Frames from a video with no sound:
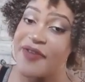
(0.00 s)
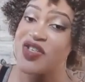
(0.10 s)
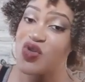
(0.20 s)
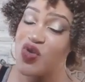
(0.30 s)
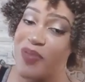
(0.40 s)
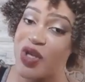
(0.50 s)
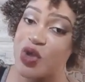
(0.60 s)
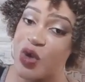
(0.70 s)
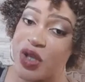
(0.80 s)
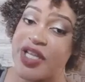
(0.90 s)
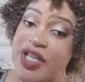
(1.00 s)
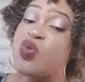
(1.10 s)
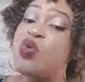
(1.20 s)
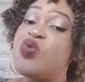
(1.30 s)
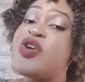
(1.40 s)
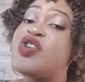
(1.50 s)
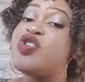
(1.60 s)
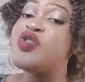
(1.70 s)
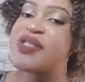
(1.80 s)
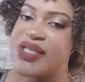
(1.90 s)
If it's too much oil, it will
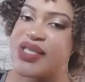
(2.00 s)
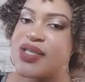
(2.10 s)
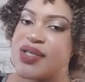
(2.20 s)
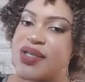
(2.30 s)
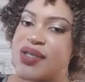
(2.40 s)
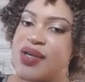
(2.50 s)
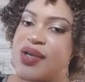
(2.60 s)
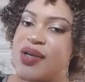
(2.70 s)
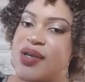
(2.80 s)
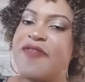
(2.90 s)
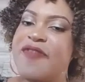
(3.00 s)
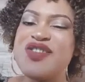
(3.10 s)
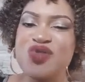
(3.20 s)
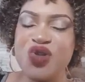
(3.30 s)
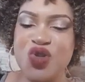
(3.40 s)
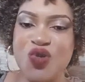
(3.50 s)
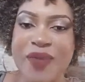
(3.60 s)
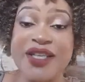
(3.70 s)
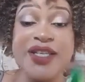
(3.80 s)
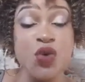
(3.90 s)
reduce it. If it's not
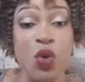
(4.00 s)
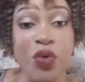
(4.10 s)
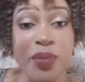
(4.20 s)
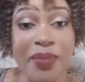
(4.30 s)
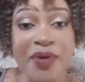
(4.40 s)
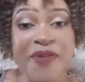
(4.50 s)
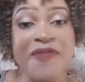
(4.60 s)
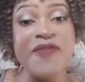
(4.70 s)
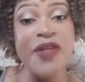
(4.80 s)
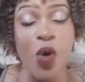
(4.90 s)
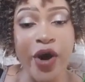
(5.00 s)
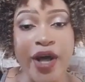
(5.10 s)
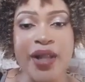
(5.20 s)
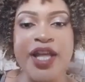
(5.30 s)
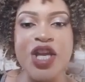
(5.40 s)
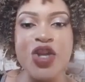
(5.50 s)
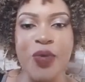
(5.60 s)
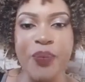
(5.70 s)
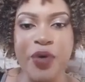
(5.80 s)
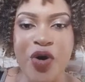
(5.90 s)
too much, it will remove the oil
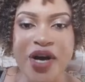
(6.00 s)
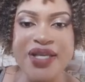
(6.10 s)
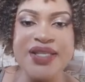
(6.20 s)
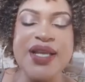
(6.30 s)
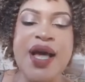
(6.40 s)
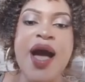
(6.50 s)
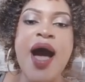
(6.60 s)
in your pores